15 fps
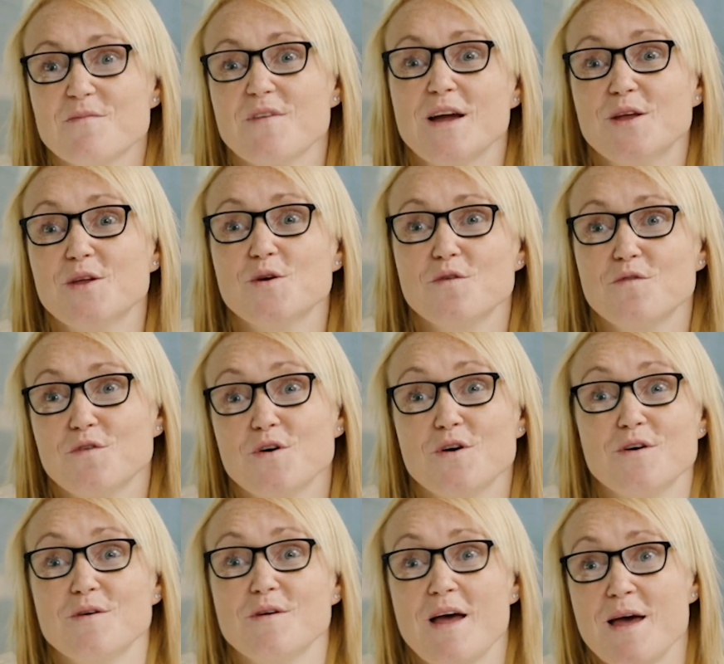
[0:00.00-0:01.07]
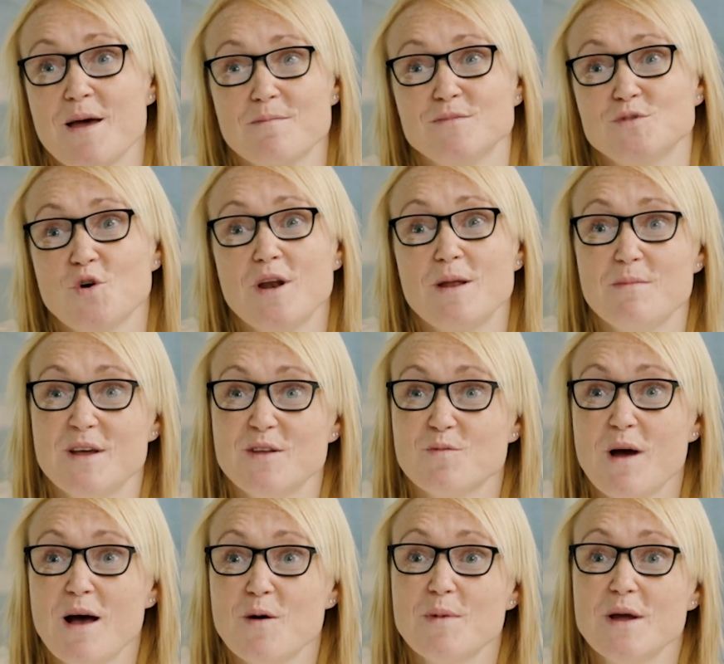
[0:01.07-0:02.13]
thank you for joining me as
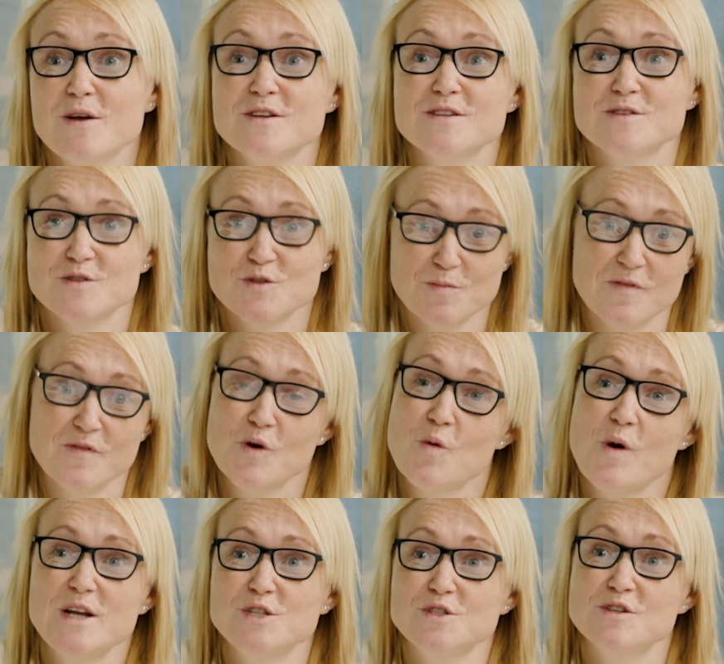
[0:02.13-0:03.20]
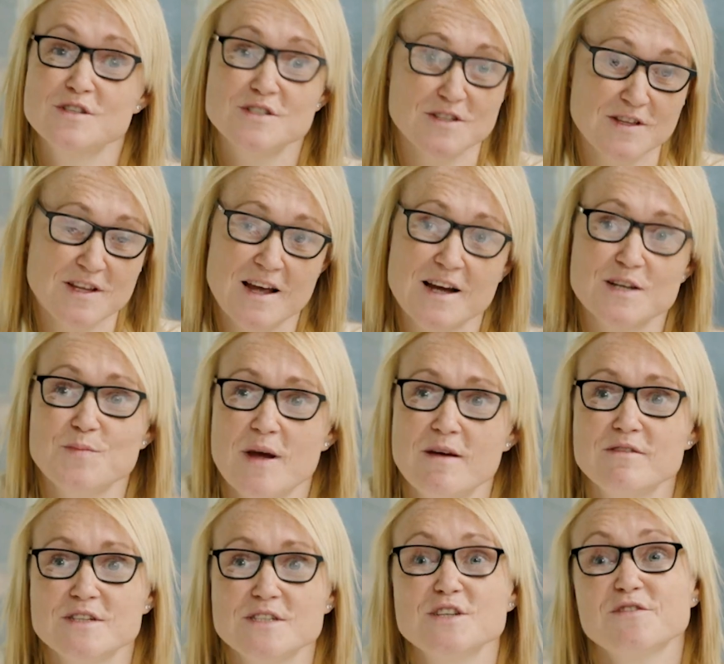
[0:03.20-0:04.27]
well, because some of the questions and the
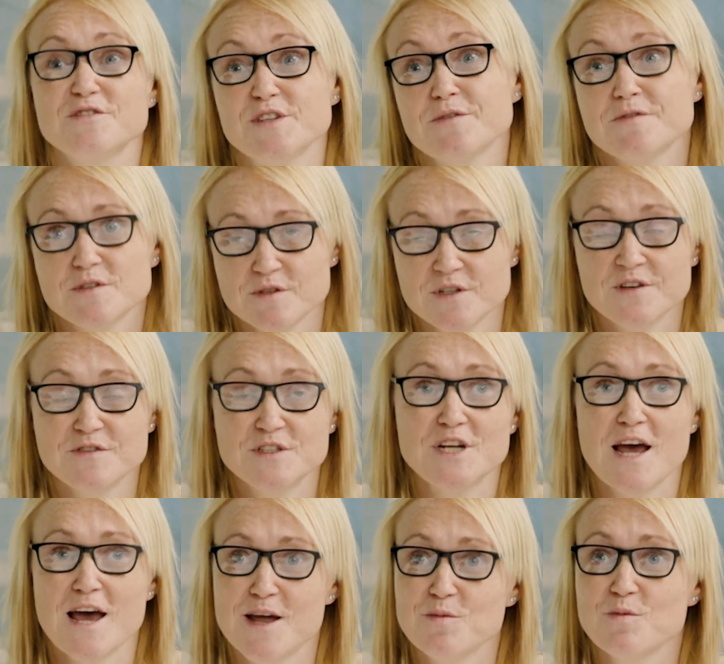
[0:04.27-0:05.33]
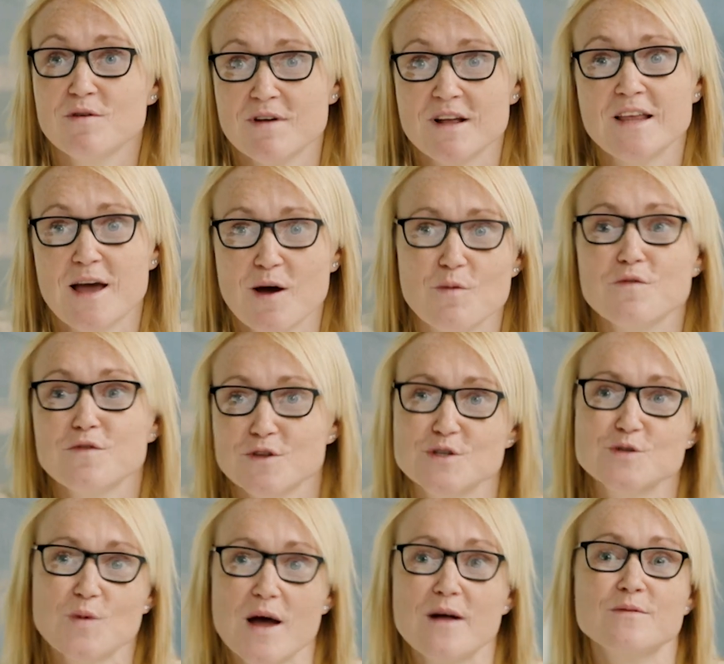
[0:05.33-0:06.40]
experiences you've shared were really helpful
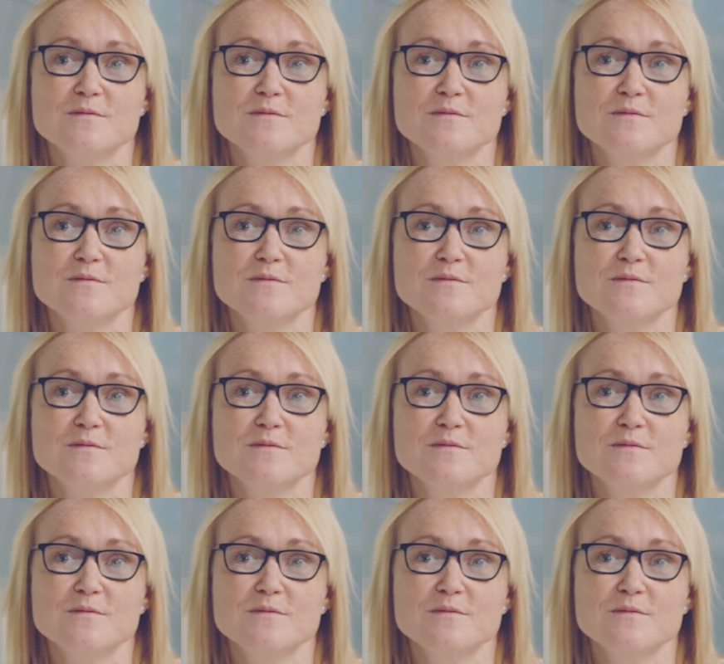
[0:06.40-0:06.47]
as well.